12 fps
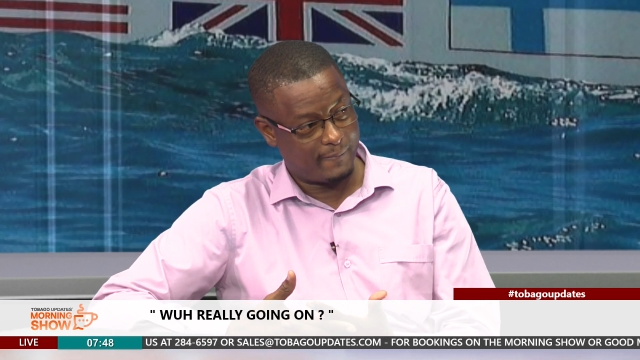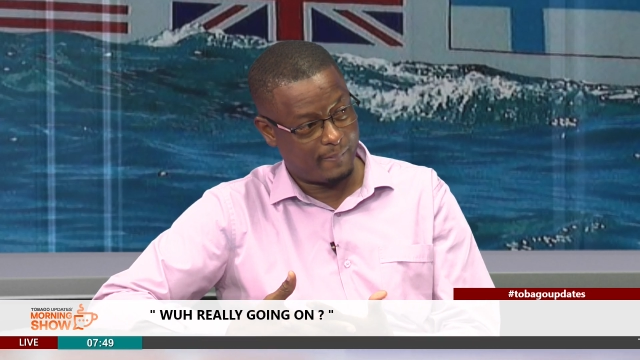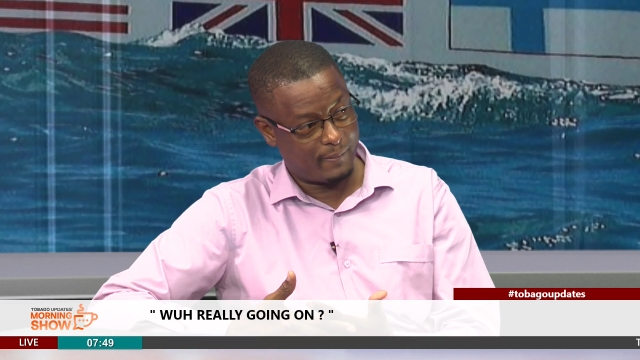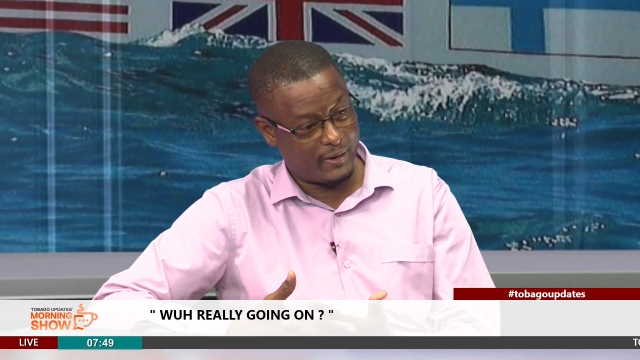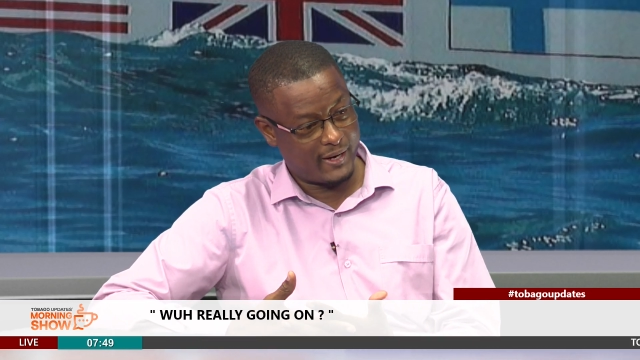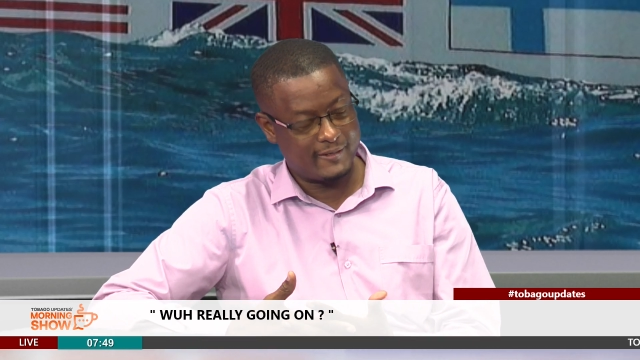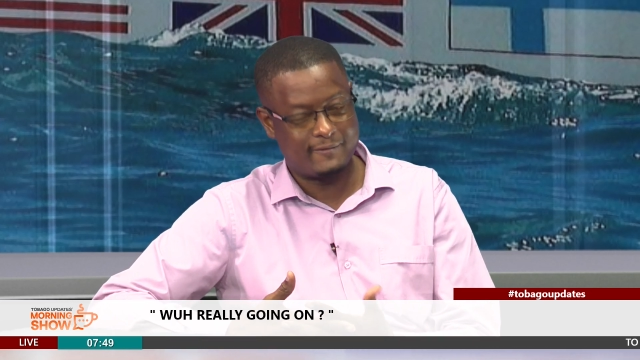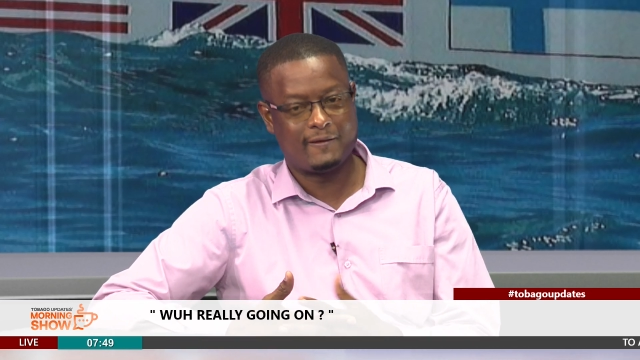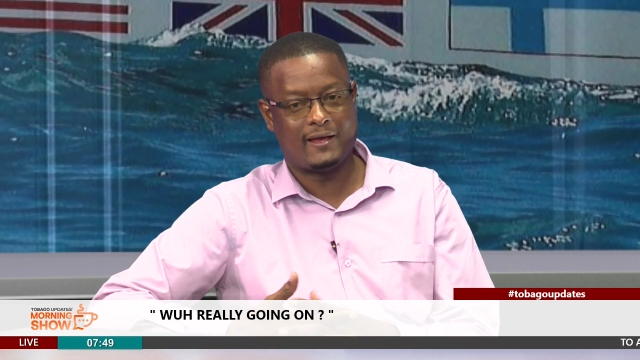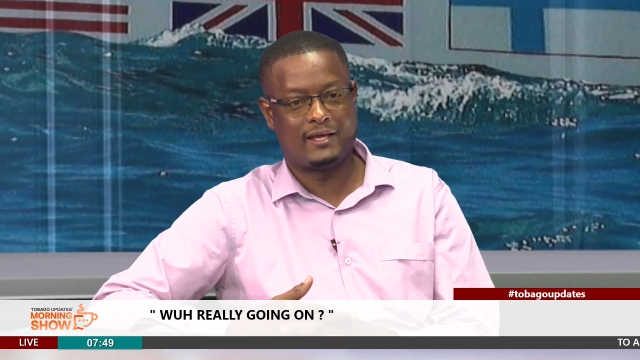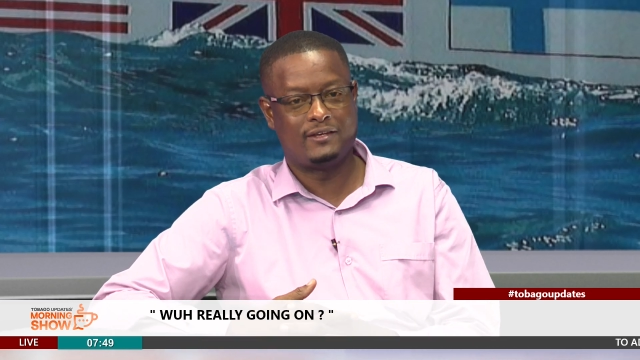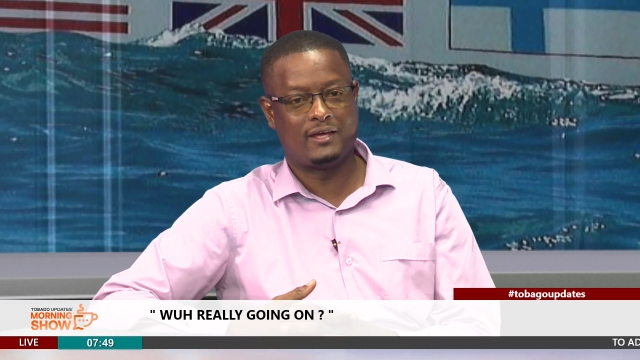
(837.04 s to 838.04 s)
all right?
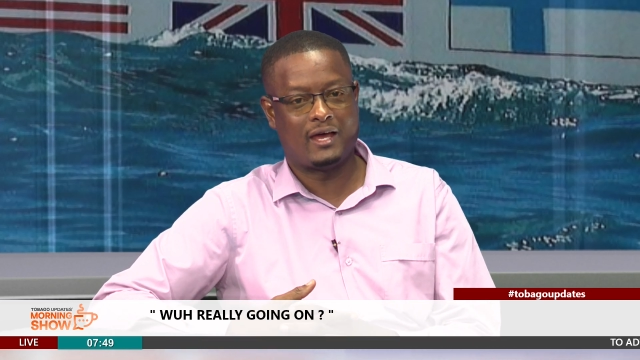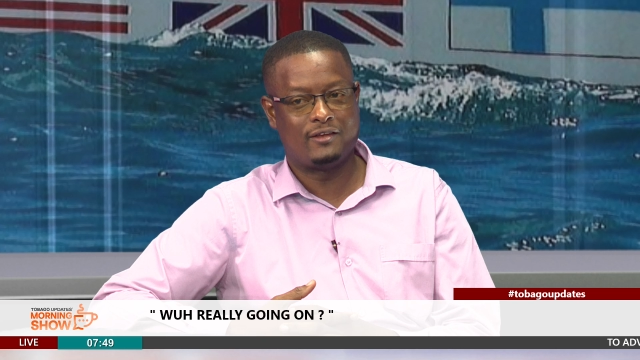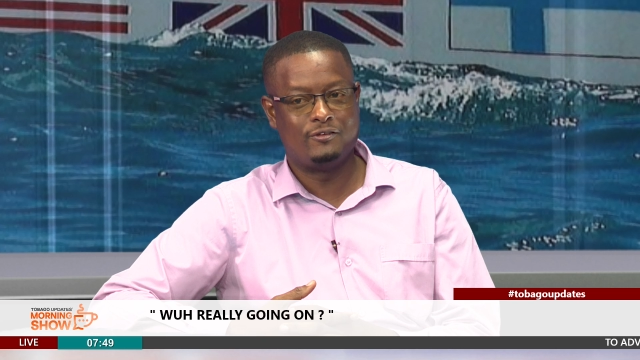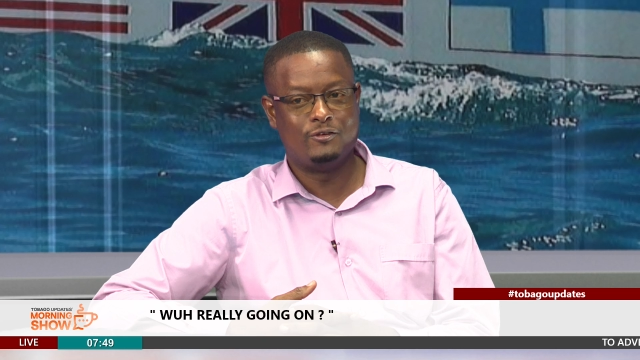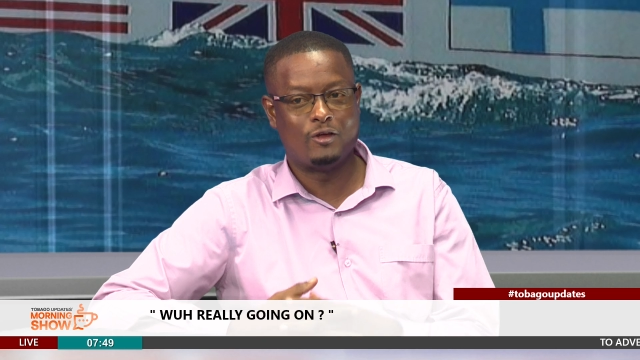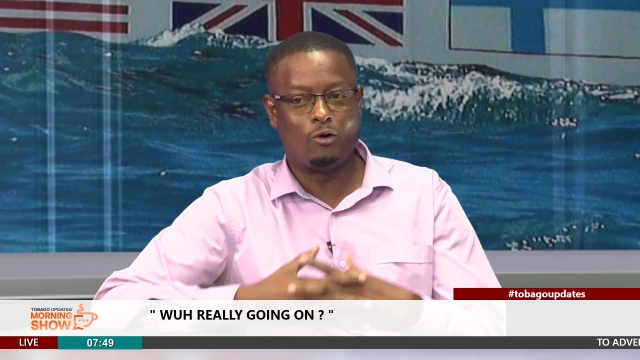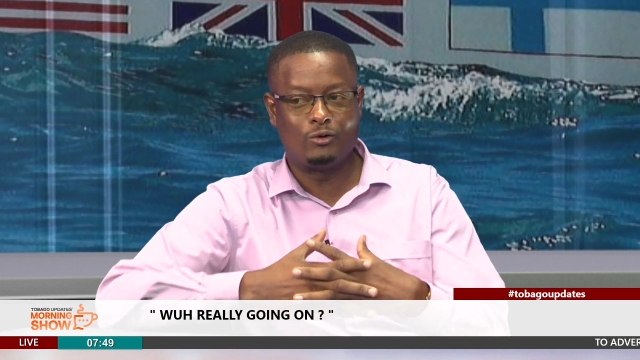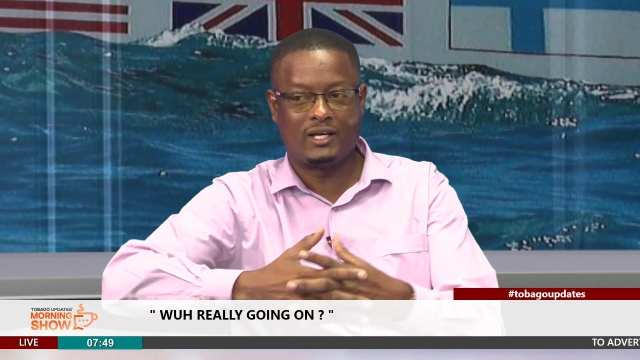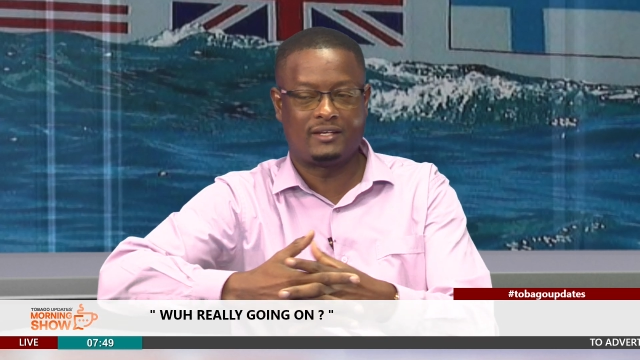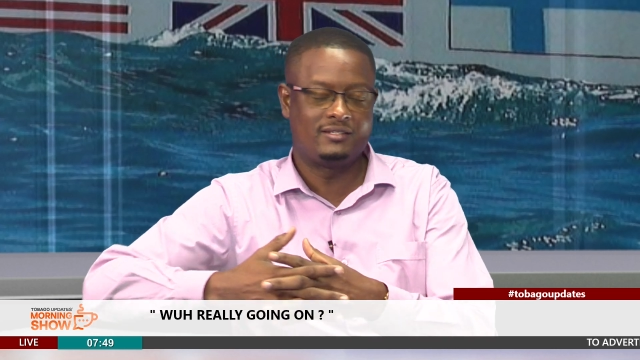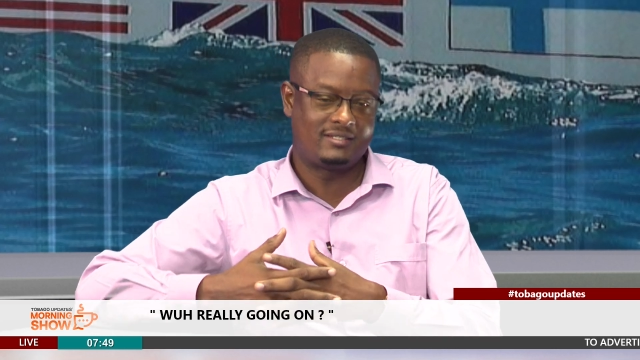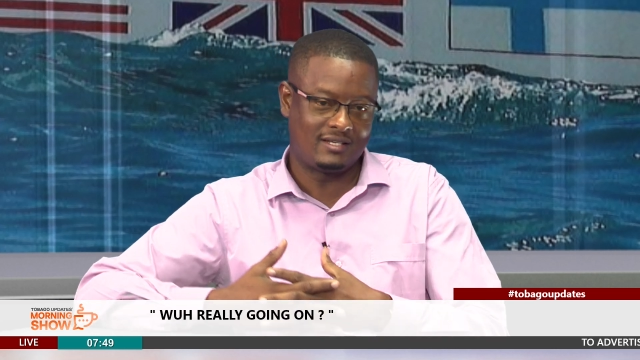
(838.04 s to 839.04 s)
And now
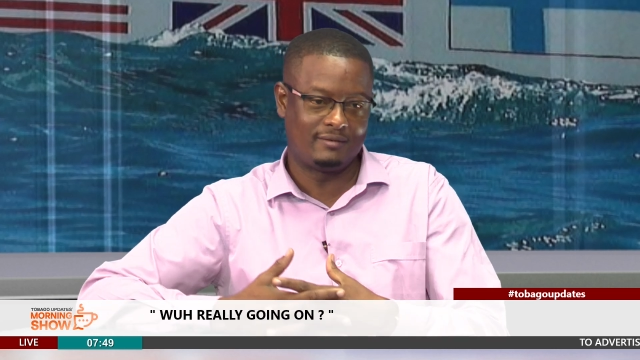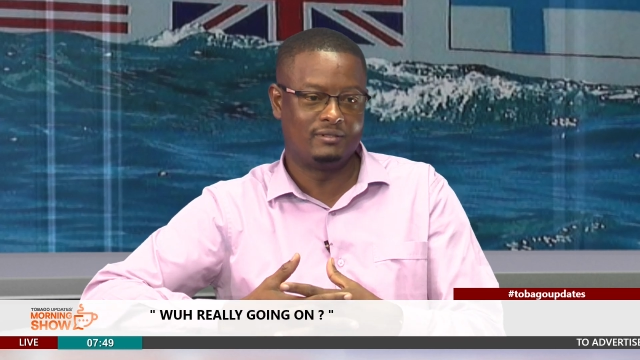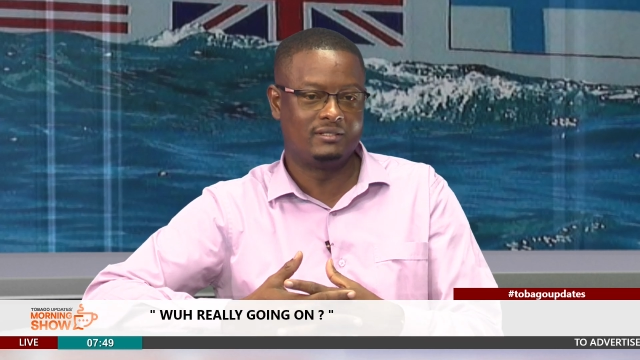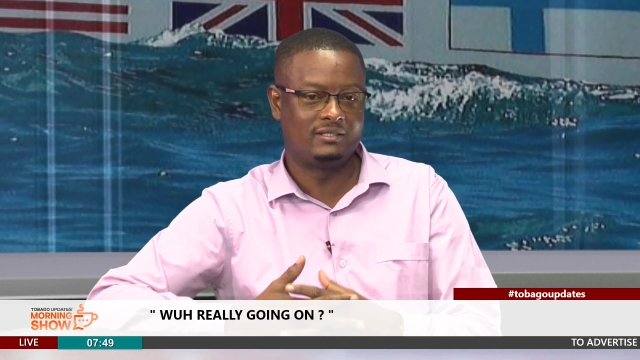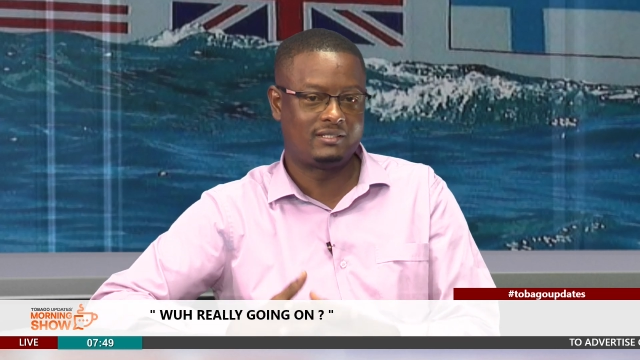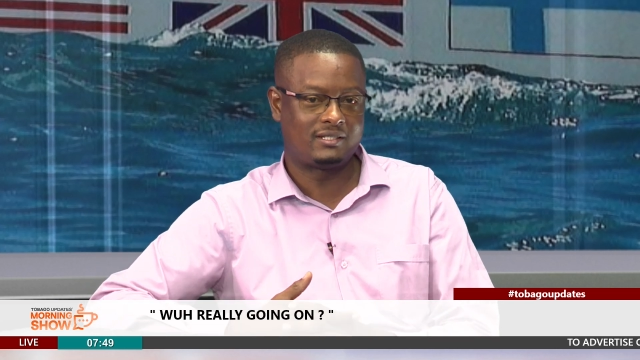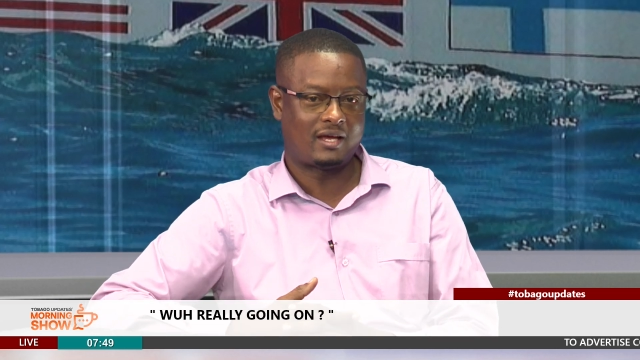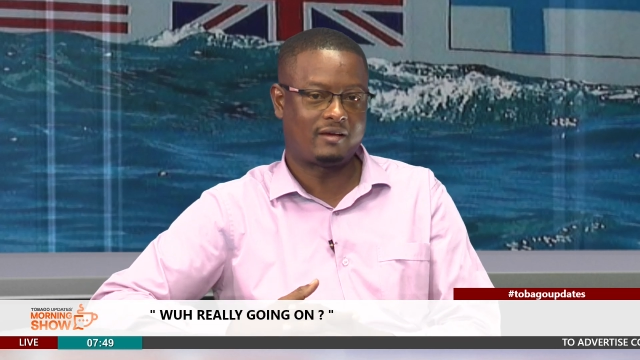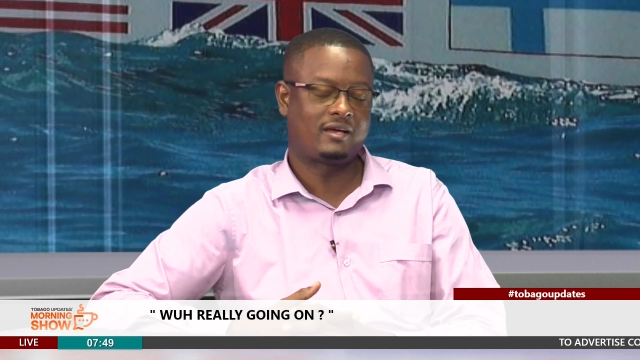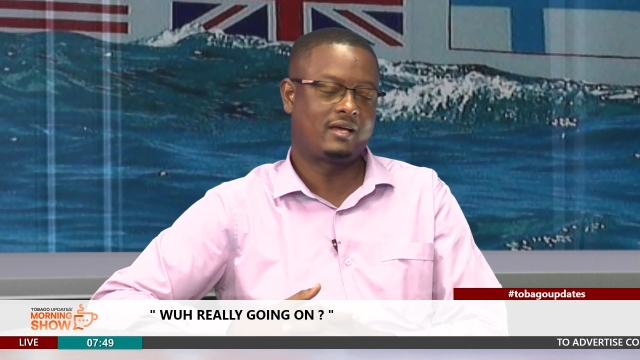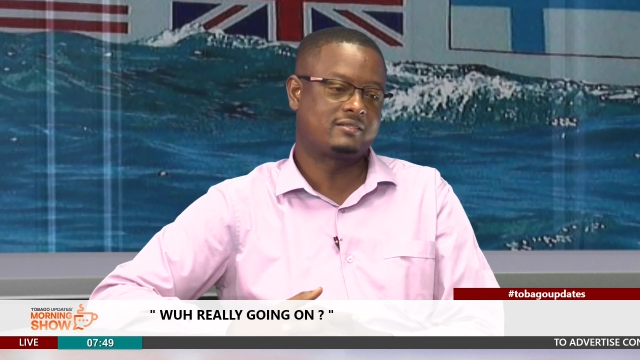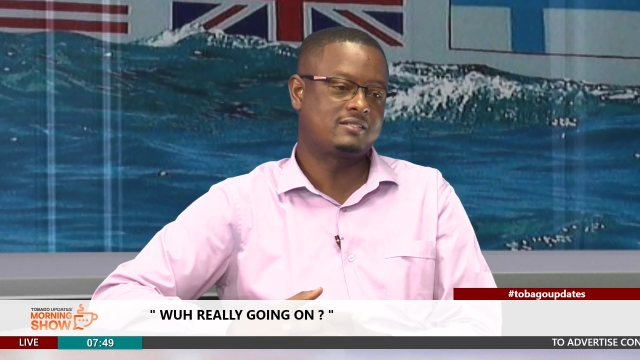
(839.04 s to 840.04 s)
that the tables
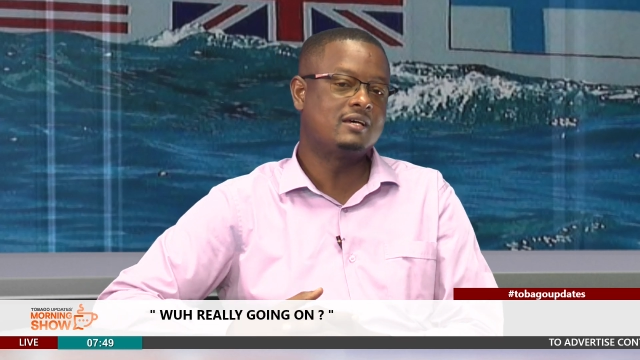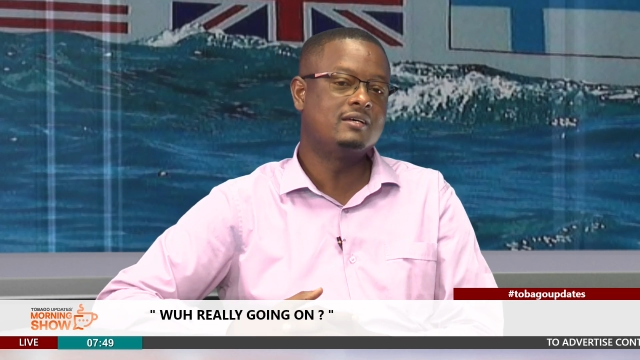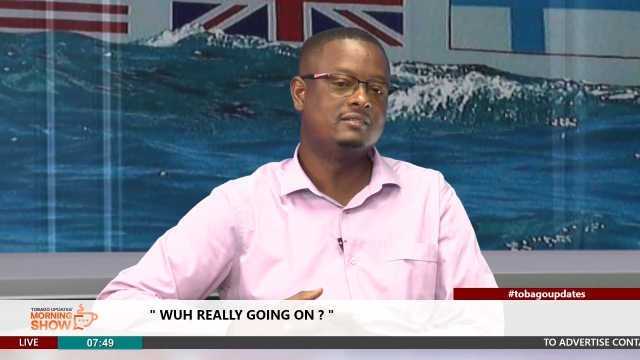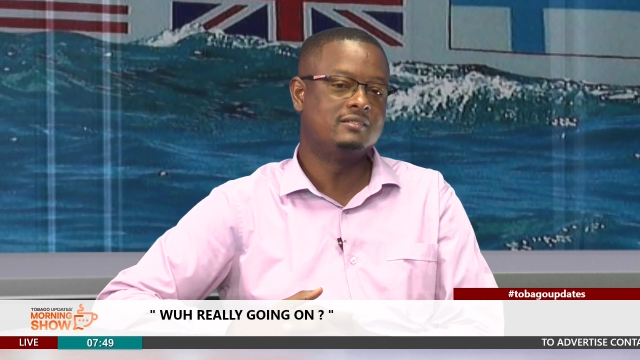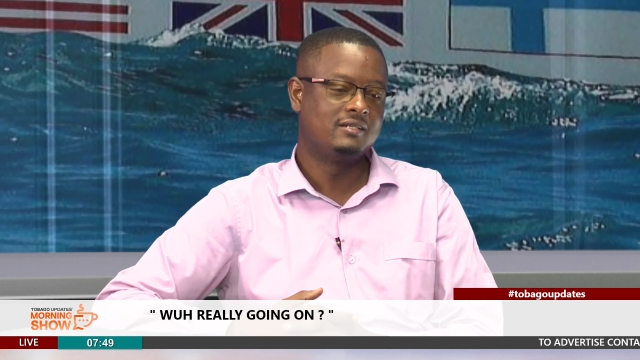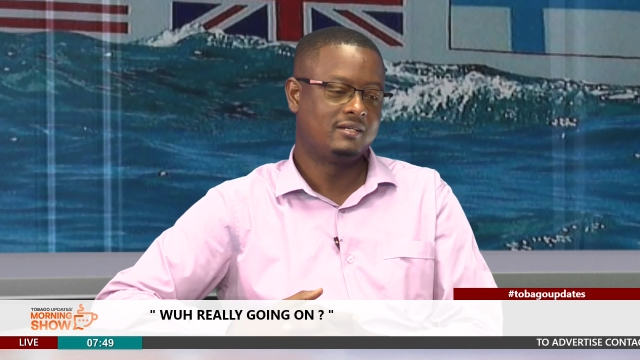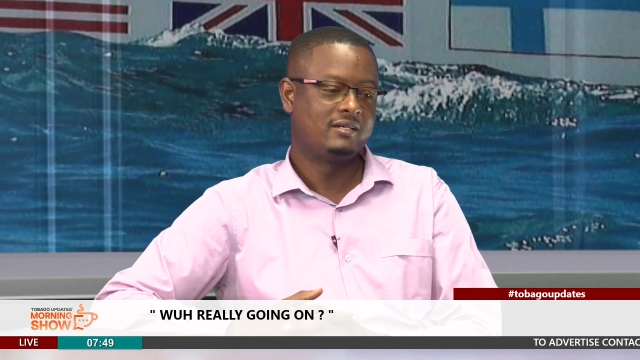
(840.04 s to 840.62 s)
are turned,